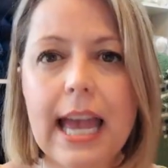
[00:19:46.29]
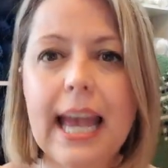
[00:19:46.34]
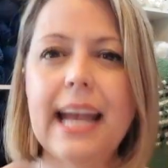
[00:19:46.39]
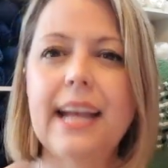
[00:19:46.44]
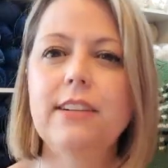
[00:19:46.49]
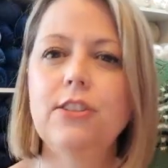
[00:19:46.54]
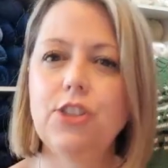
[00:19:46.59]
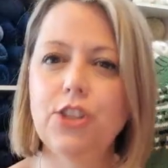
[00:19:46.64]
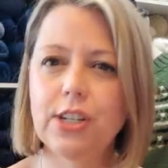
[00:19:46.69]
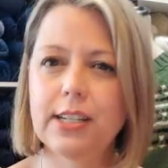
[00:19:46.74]

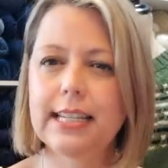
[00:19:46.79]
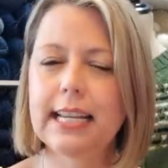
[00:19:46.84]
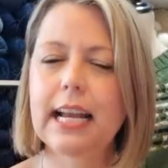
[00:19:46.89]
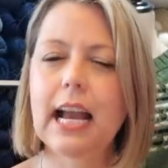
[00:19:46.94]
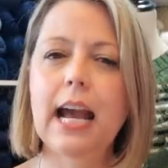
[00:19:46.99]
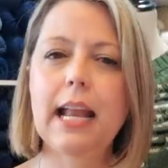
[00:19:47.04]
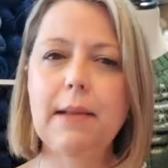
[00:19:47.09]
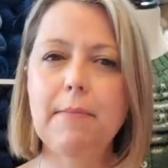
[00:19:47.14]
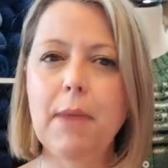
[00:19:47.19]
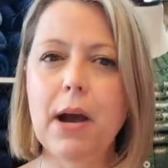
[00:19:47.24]
It's just I
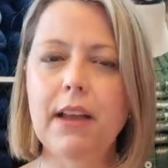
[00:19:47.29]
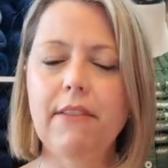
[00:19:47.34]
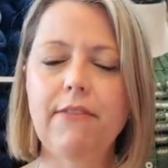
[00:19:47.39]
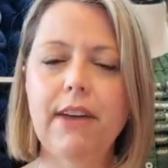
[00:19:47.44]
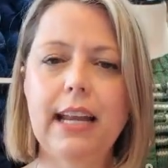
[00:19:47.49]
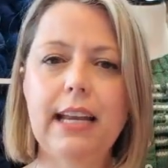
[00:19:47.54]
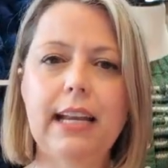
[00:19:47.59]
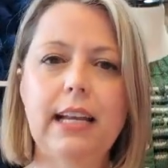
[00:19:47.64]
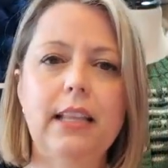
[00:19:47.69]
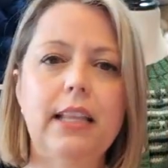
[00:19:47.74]
kind of
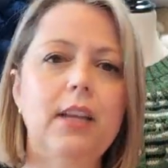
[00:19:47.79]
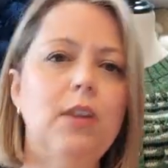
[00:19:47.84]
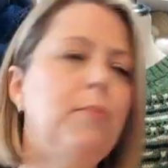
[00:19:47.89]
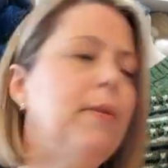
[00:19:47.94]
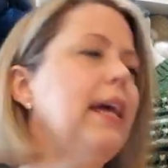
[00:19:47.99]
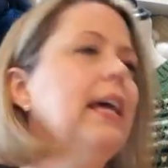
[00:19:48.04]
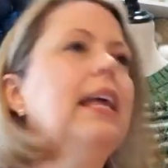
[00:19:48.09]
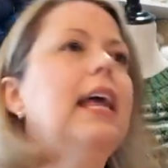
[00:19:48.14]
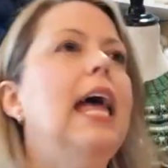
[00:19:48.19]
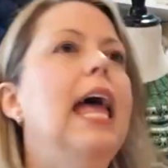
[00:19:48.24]
modified it a little
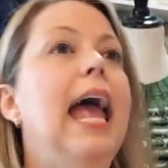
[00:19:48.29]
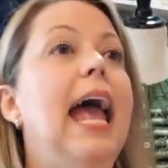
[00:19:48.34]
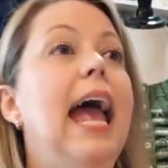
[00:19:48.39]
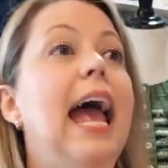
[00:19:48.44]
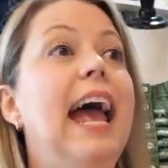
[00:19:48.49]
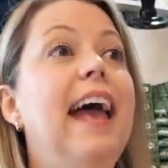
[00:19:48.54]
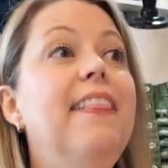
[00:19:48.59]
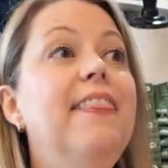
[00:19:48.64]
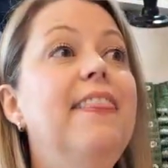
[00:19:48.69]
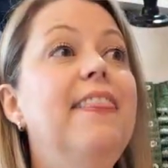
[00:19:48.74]
bit,
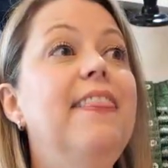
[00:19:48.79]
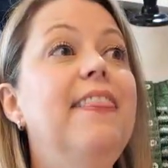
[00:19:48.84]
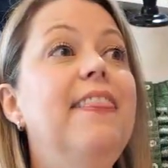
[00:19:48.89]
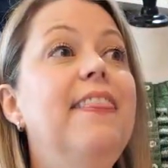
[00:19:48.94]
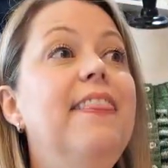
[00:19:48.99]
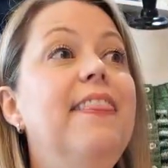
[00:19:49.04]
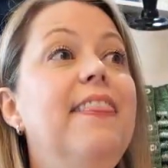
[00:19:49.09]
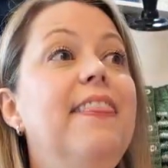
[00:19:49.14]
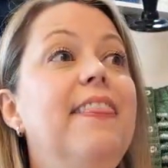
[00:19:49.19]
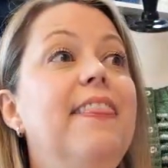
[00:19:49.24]
and
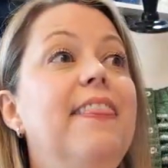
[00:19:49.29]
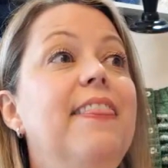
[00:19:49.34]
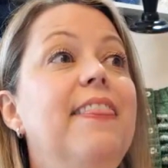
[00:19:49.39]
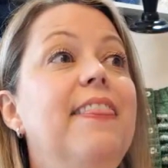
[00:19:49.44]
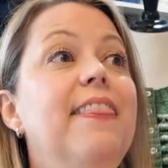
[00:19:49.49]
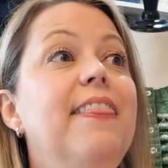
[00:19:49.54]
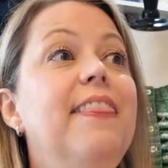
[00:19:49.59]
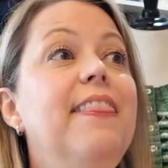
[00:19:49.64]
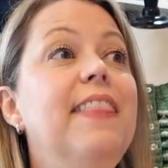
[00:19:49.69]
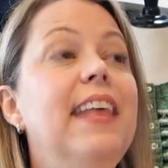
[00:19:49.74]

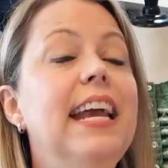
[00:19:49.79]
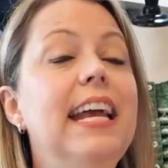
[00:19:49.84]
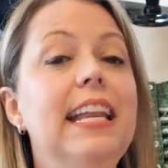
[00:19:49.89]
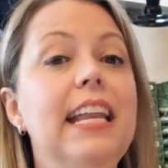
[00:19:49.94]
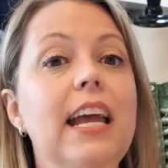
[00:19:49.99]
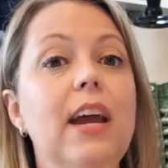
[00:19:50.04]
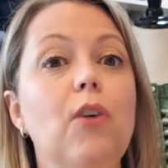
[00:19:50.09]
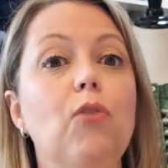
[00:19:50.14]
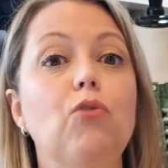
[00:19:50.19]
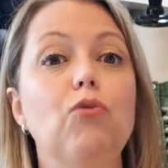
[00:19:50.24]

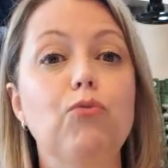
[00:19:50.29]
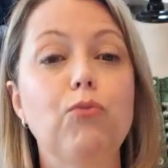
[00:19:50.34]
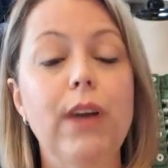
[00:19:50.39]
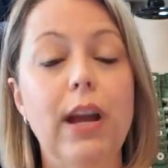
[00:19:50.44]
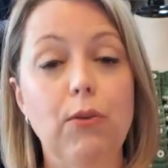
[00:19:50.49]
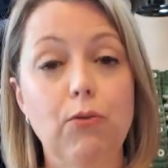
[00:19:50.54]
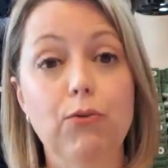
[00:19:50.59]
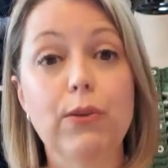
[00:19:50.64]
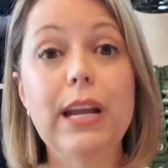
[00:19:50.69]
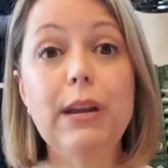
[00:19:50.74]
then
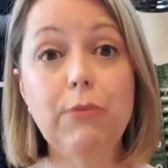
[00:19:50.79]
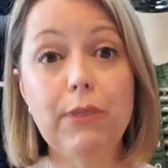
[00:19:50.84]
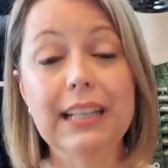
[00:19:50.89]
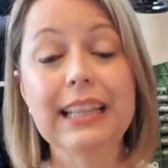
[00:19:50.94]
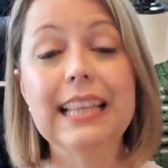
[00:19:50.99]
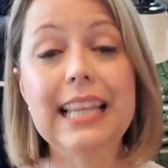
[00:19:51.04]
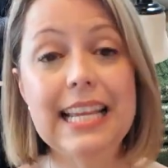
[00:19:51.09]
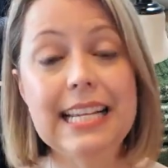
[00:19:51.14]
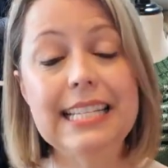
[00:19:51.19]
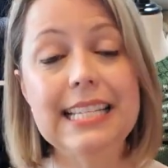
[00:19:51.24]

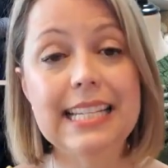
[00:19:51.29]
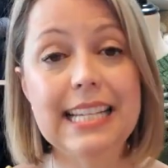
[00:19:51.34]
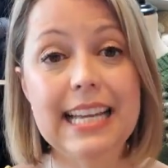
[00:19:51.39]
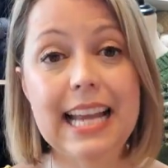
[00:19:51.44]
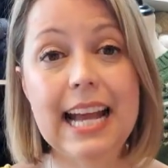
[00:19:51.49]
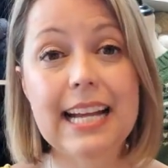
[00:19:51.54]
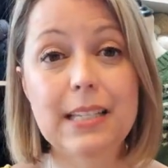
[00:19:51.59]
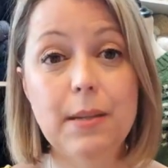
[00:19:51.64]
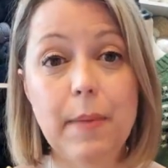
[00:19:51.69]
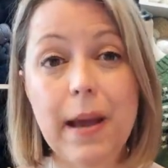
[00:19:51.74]
re-released it
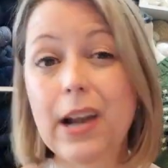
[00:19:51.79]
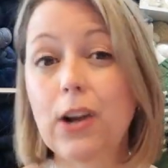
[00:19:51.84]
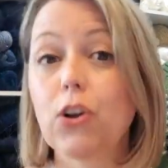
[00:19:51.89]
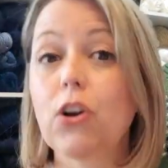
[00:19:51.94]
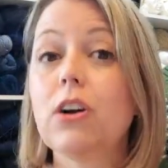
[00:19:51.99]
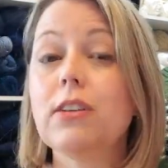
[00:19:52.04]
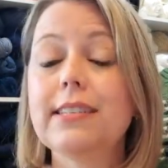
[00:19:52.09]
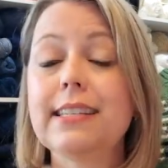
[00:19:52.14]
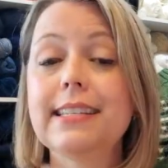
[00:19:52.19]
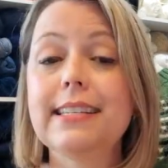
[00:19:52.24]
as a pattern
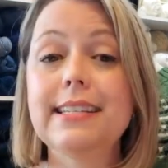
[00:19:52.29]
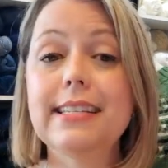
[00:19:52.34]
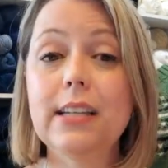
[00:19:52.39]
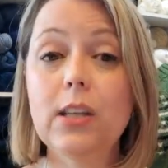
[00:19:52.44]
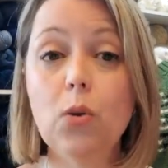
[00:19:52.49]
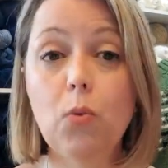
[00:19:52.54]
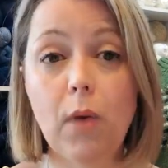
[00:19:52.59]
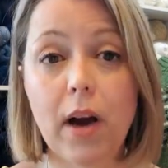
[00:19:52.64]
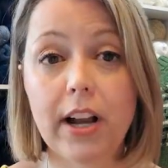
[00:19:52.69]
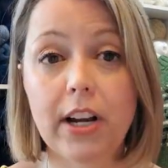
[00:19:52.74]
called
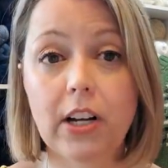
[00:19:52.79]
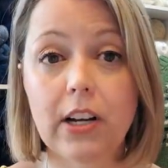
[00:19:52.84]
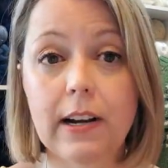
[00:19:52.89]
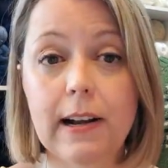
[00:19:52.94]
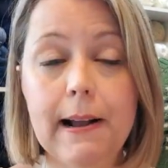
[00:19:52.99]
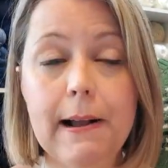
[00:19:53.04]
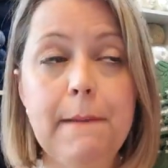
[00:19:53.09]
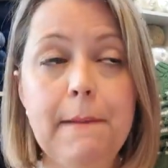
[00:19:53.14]
Still Water.